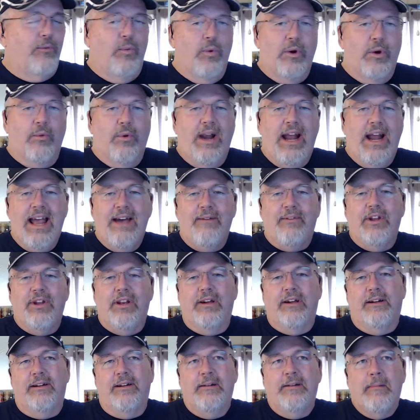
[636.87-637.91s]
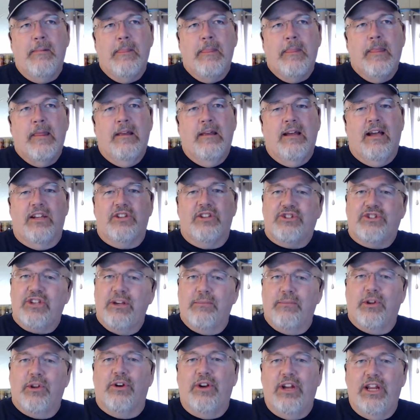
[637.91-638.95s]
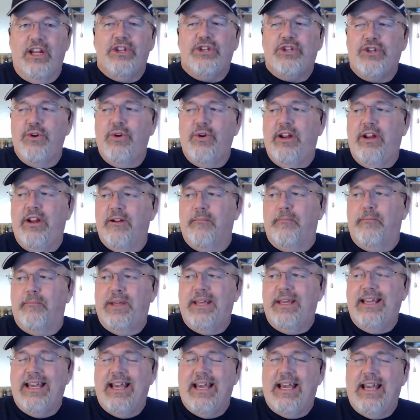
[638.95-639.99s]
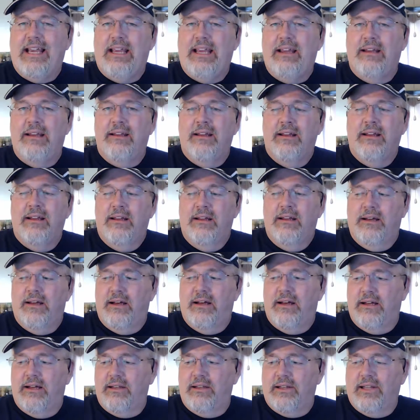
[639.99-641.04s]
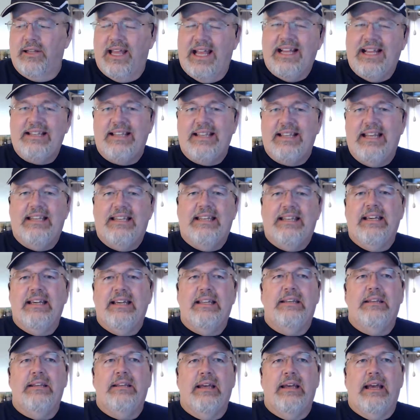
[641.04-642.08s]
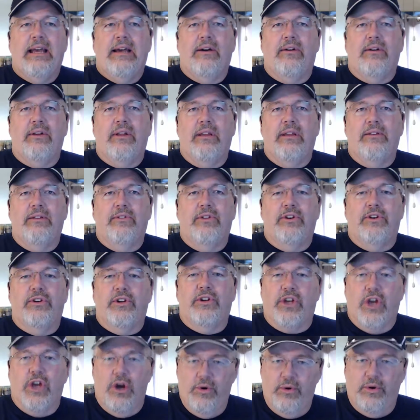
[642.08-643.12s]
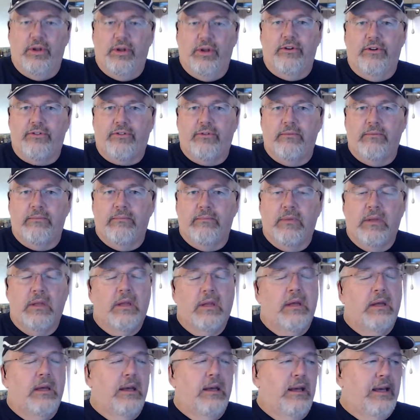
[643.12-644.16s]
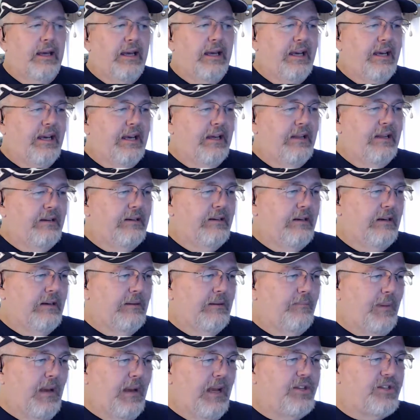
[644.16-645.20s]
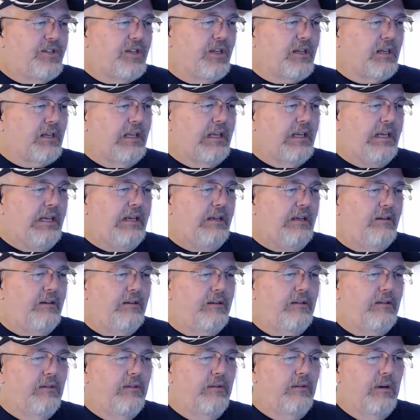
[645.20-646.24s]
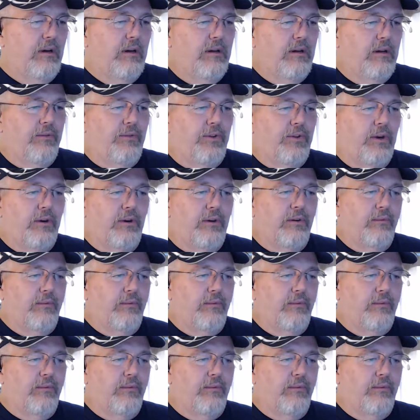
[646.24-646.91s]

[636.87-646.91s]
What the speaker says: We're having a similar issue here in PA, like they did out in the Dakotas, and basically they're